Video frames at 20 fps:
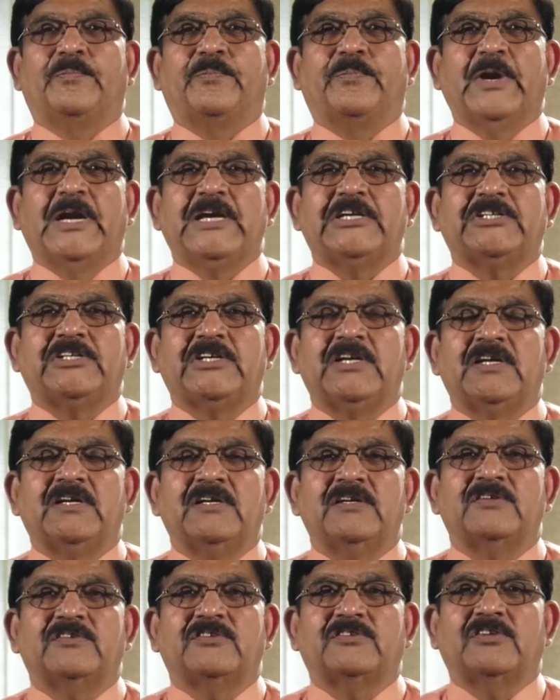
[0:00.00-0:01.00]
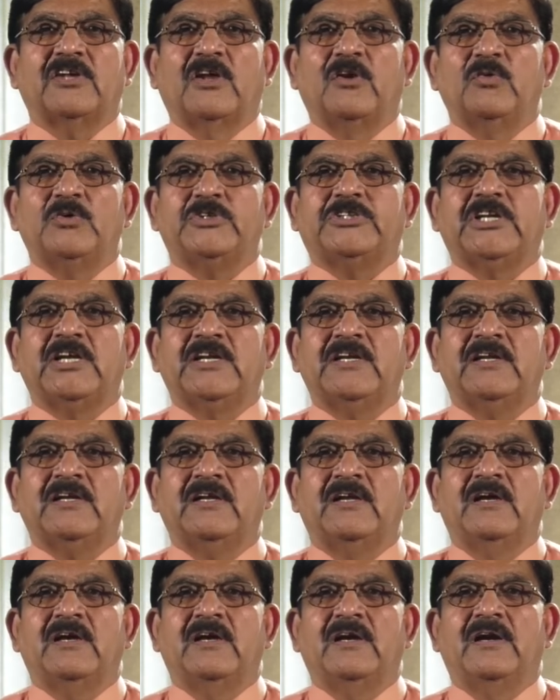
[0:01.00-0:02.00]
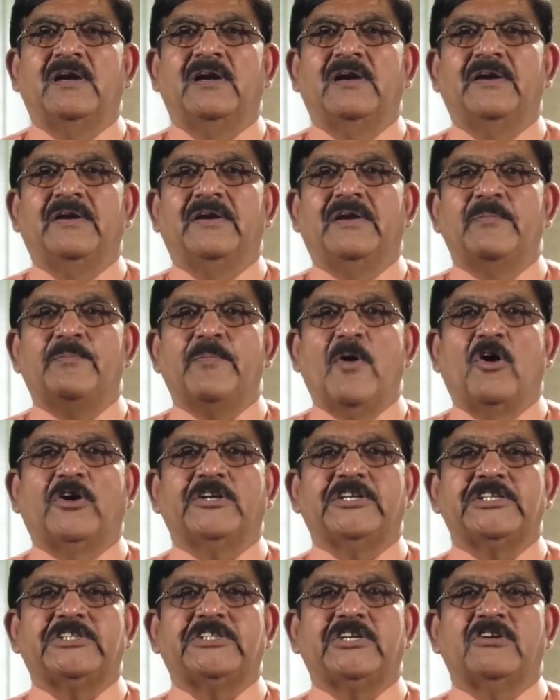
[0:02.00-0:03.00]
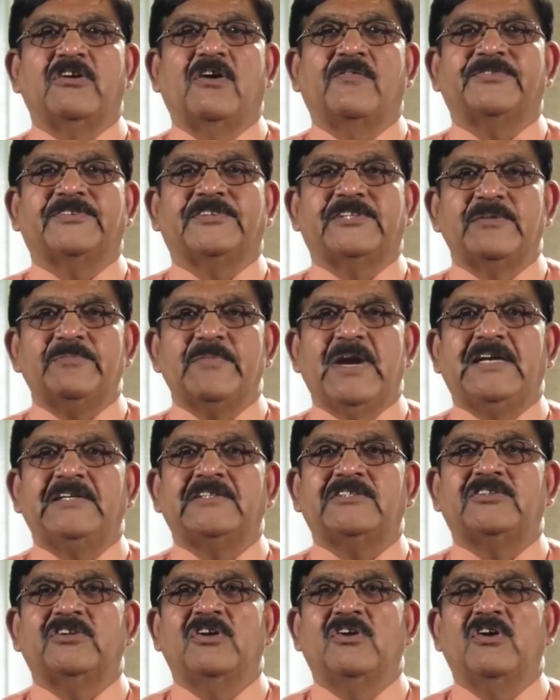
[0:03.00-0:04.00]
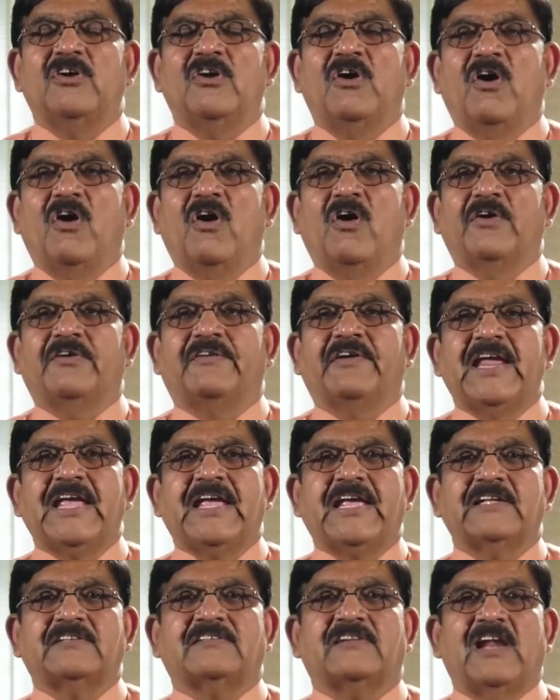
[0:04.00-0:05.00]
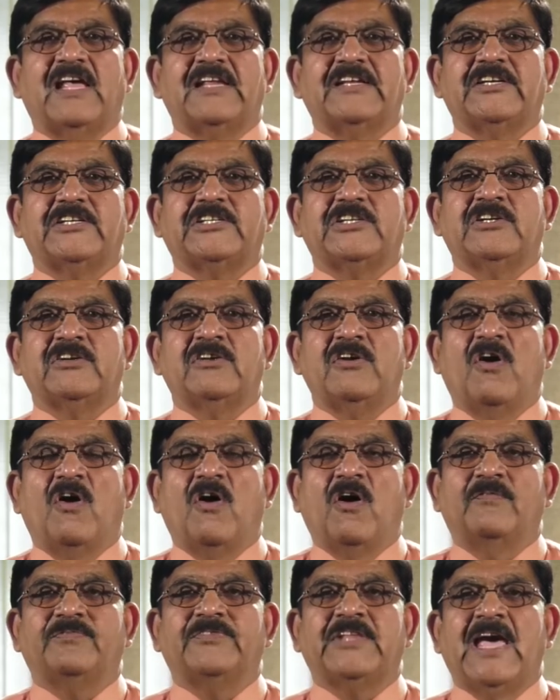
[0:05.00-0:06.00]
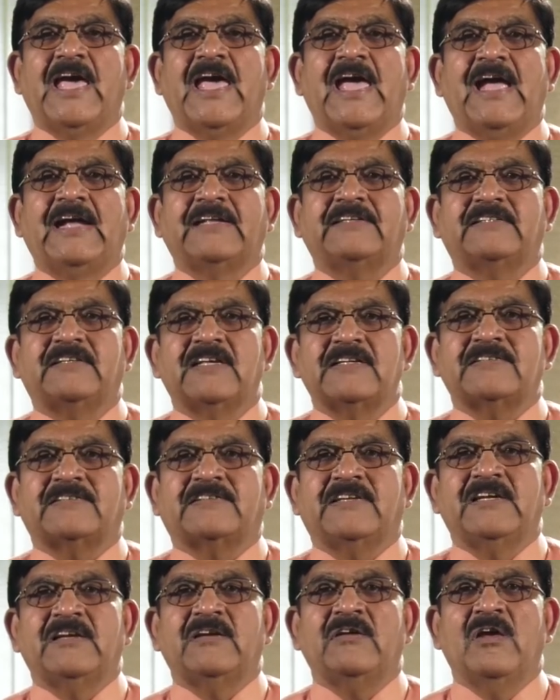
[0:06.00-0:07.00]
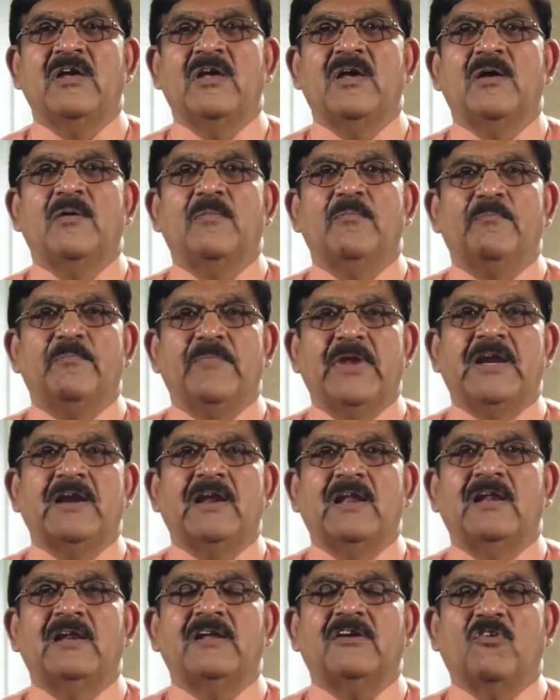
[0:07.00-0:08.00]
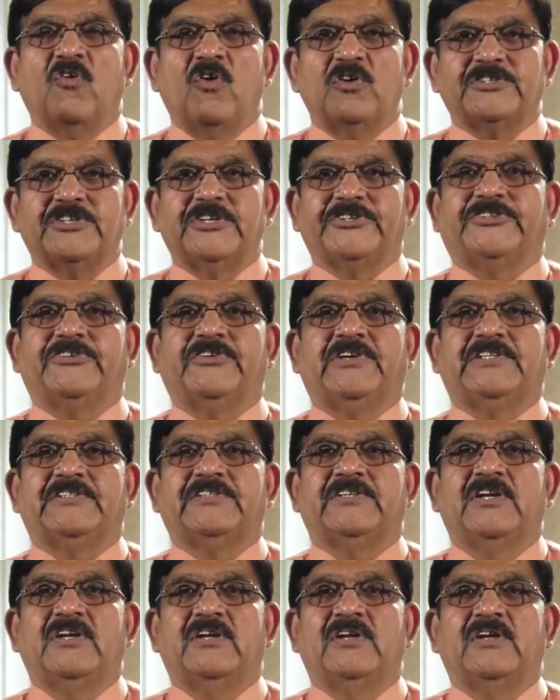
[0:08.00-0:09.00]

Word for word: pressure, solution, deposition of cements or recrystallization of the existing mineral constituents.